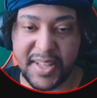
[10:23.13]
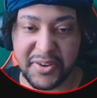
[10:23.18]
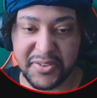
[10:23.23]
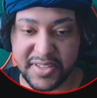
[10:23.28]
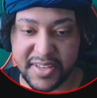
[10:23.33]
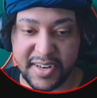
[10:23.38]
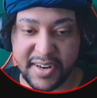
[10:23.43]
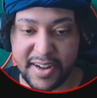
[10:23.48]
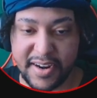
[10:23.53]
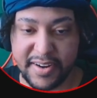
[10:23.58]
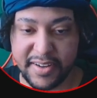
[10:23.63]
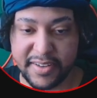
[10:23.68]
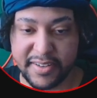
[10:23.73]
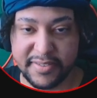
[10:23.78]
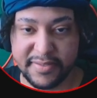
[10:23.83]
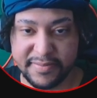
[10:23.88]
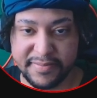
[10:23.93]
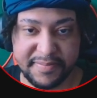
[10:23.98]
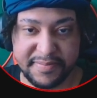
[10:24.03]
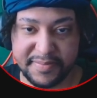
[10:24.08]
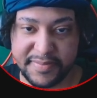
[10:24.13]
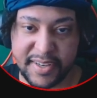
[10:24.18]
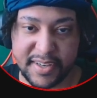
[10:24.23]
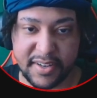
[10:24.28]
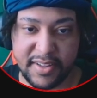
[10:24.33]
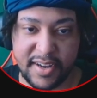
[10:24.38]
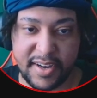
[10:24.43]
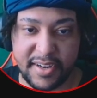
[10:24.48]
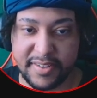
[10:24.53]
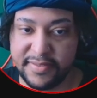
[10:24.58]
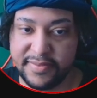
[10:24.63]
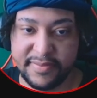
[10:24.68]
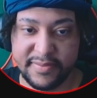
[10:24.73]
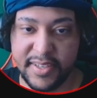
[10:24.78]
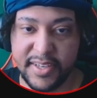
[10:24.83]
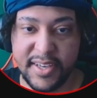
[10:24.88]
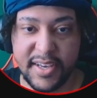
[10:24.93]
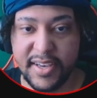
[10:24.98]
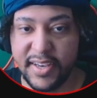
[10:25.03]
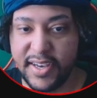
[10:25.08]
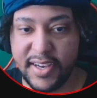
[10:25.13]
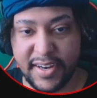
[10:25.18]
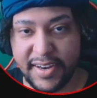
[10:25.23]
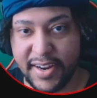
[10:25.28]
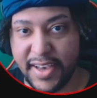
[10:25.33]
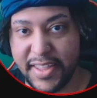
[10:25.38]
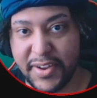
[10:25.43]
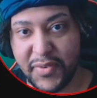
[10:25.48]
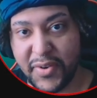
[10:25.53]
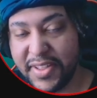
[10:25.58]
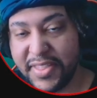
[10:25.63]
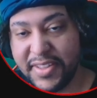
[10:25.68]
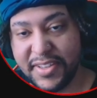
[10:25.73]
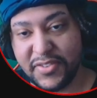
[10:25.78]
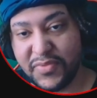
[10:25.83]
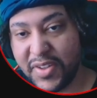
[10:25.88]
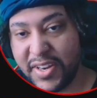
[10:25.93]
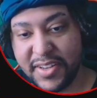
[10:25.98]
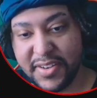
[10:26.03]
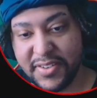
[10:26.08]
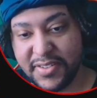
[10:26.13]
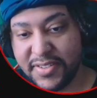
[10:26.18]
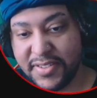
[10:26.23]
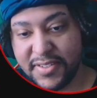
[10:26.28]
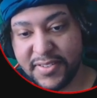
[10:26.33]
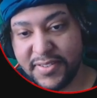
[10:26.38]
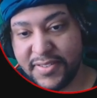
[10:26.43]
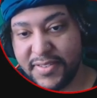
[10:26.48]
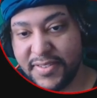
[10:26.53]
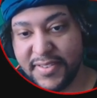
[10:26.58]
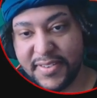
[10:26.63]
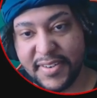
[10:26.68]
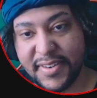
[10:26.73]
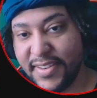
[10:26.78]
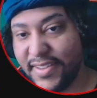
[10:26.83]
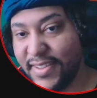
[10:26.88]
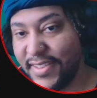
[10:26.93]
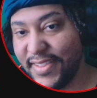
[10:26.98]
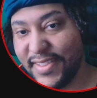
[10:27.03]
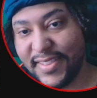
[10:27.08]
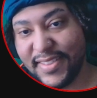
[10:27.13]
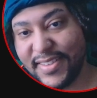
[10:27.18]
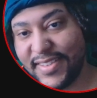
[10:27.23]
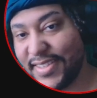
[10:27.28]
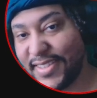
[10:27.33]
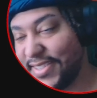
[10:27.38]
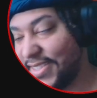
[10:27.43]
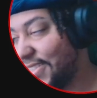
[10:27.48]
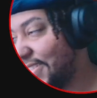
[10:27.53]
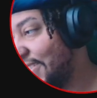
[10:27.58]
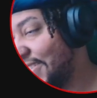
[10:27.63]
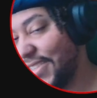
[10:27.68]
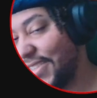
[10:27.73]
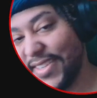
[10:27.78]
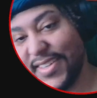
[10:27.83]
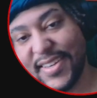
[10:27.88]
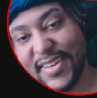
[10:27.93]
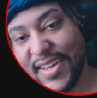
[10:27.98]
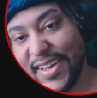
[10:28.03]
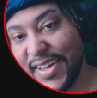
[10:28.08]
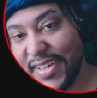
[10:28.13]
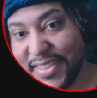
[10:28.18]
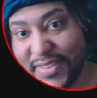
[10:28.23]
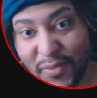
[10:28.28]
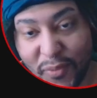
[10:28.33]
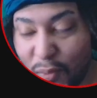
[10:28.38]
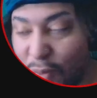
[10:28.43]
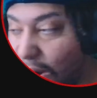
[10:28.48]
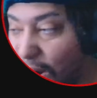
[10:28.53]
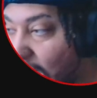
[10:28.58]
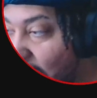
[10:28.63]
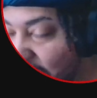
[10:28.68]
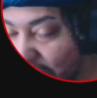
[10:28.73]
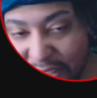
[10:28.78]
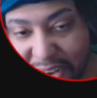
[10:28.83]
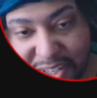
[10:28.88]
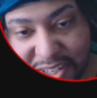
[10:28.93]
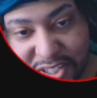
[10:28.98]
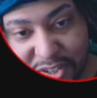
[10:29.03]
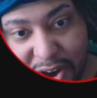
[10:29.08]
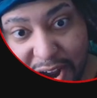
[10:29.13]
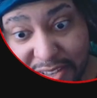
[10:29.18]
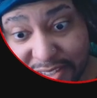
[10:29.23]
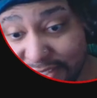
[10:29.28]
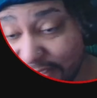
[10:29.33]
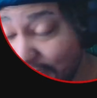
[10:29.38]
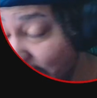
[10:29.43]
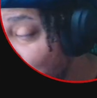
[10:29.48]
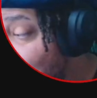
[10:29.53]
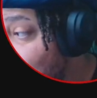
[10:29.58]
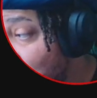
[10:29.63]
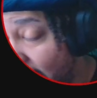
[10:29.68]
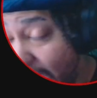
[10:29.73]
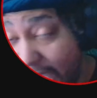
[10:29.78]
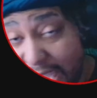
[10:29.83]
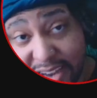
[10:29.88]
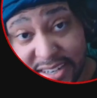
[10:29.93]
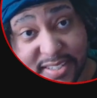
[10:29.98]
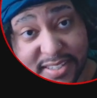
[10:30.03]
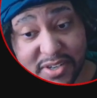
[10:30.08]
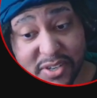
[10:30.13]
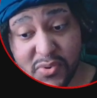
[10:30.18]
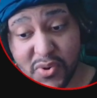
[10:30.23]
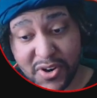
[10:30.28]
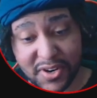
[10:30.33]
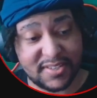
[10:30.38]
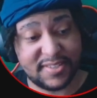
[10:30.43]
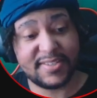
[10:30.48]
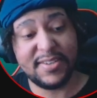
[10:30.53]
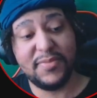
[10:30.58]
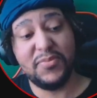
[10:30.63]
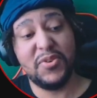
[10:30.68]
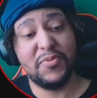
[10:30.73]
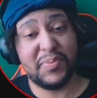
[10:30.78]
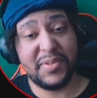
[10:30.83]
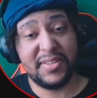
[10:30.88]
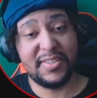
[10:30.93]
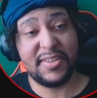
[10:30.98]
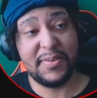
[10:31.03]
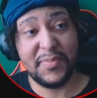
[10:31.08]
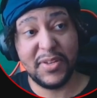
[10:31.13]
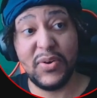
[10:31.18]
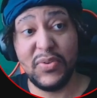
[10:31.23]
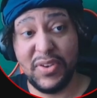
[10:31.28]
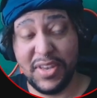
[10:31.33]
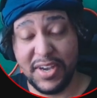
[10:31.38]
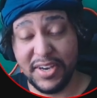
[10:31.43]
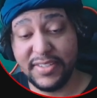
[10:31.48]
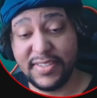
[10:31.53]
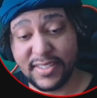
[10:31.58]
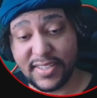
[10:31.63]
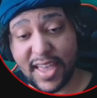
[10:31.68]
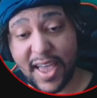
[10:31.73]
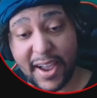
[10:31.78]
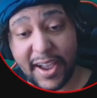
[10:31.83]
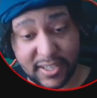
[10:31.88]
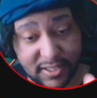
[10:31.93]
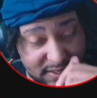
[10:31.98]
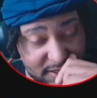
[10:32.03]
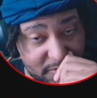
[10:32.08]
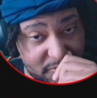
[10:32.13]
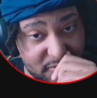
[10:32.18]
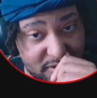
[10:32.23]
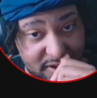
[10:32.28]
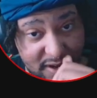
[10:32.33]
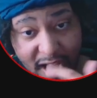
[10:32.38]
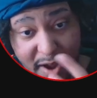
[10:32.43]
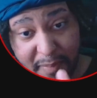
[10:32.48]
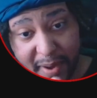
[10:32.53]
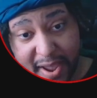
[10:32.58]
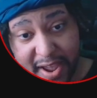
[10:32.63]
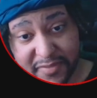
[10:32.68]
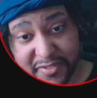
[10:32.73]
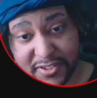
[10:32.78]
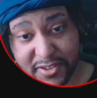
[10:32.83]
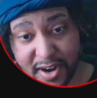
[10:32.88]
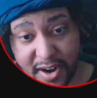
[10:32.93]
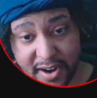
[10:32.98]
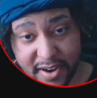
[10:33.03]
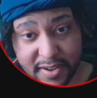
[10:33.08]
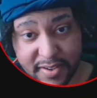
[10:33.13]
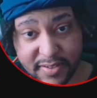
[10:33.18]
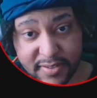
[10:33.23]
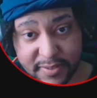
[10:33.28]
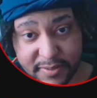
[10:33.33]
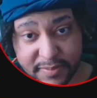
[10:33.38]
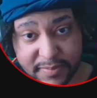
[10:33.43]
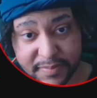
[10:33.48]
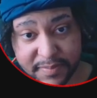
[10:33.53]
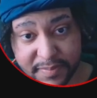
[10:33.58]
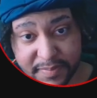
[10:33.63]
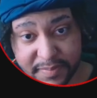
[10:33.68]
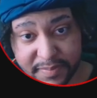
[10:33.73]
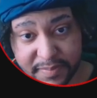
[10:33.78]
That was a good idea. Not gonna lie. Another one of these videos, dude. Just... Why do y'all try this? Does this actually work? Someone please let me know. Does this actually work? I might have to try it.